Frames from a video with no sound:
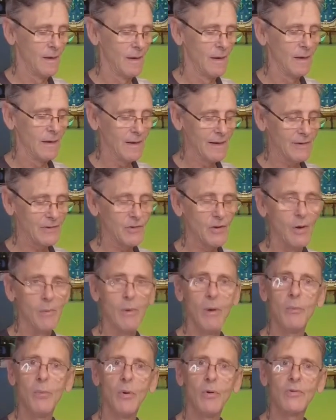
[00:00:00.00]
Last time
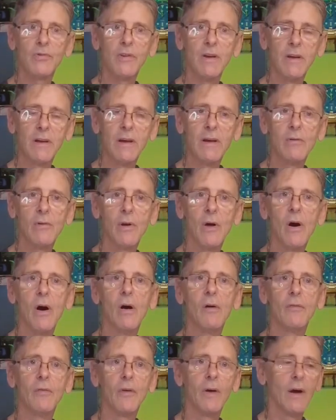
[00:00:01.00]
I bought it a year and a
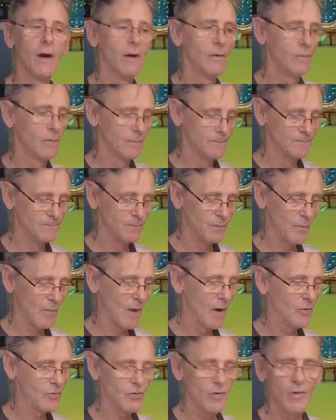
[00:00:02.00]
half ago,
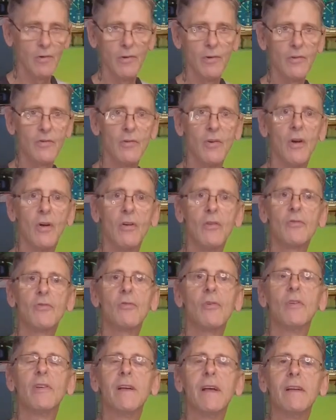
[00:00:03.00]
I'll show you the
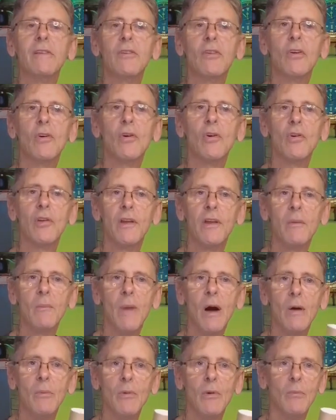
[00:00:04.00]
silencer on the end of the gun in a
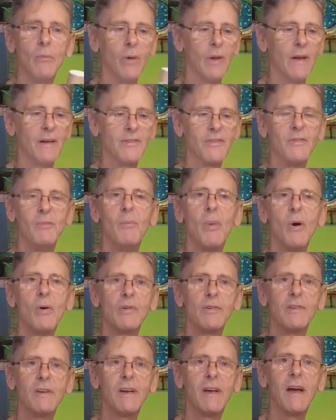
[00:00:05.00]
moment, but that's the
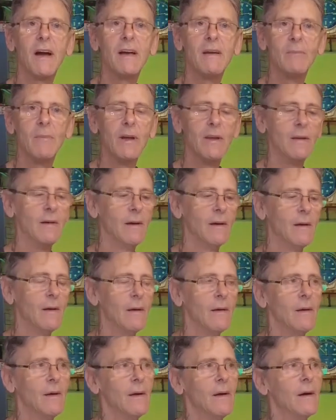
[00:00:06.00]
box it came in.
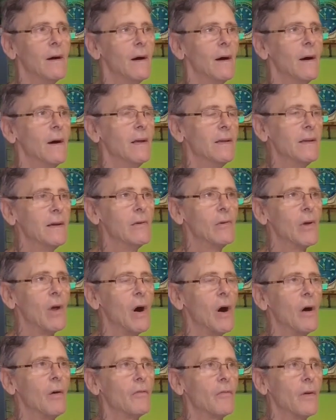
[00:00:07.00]
A year and a
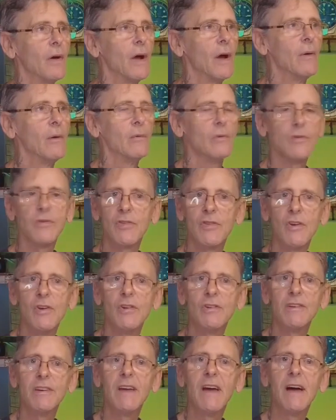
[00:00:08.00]
half ago it was
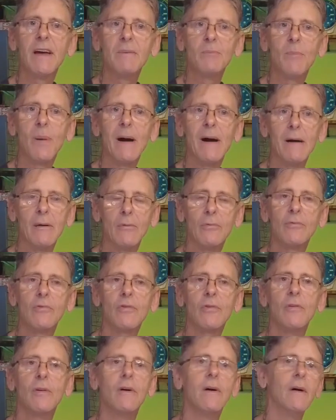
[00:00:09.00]
£38.
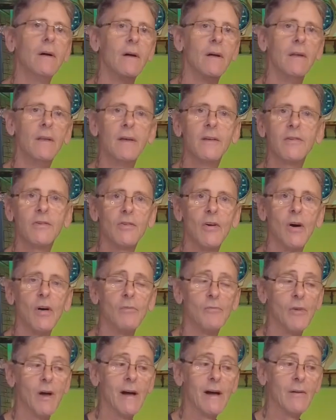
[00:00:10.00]
This
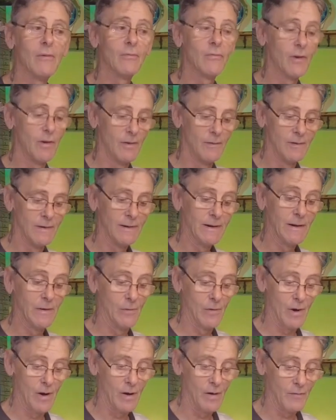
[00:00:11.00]
time round, a year
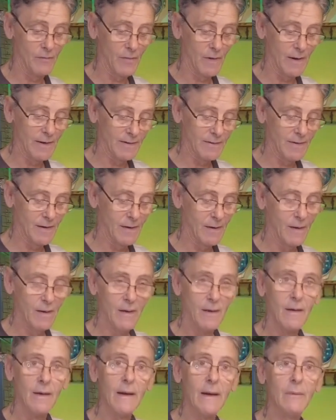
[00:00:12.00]
and a half later,
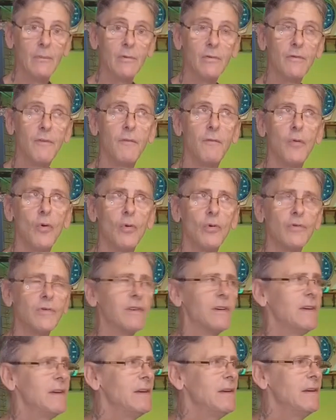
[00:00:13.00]
it was
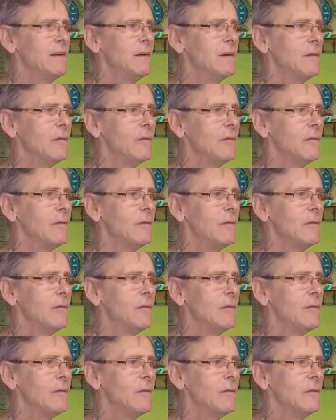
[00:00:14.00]
£47.